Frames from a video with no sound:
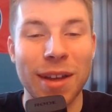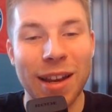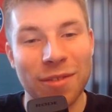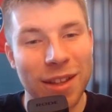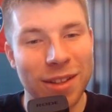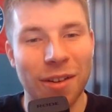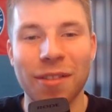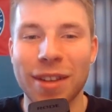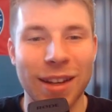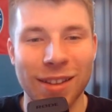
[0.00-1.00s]
And if they don't,
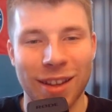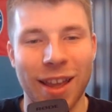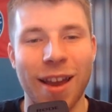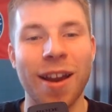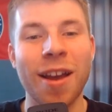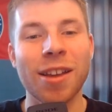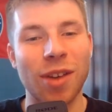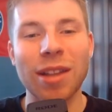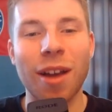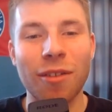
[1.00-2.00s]
he doesn't care. So
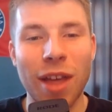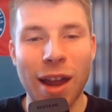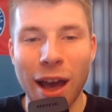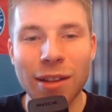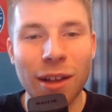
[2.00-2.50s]
I love that. I love